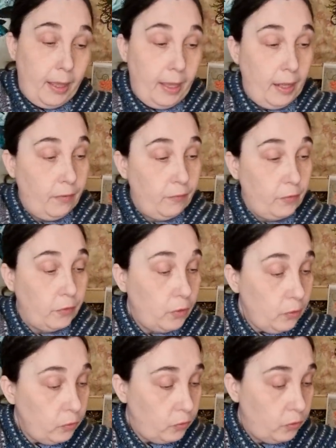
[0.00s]
and for
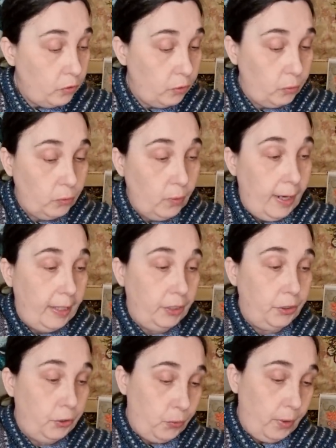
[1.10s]
those two I
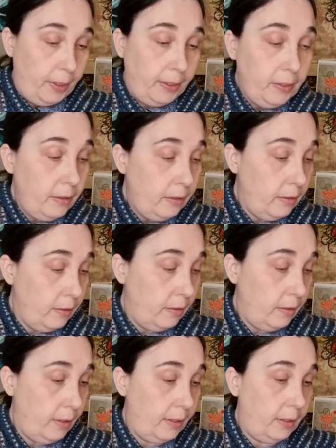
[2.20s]
joined
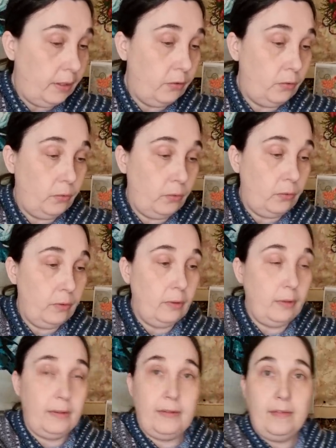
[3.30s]
I need to
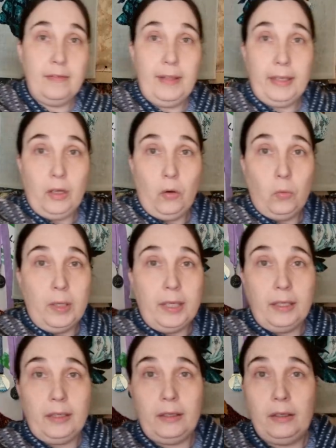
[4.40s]
this is like a
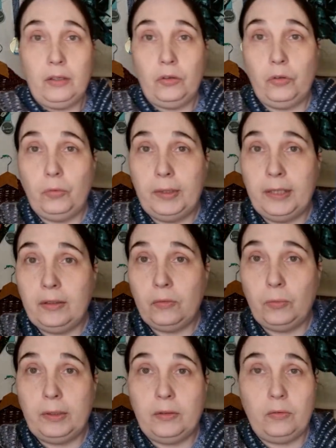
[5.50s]
week two weeks
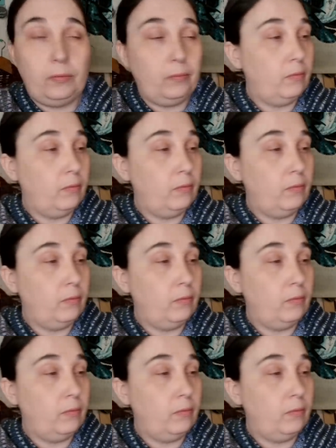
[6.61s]
weeks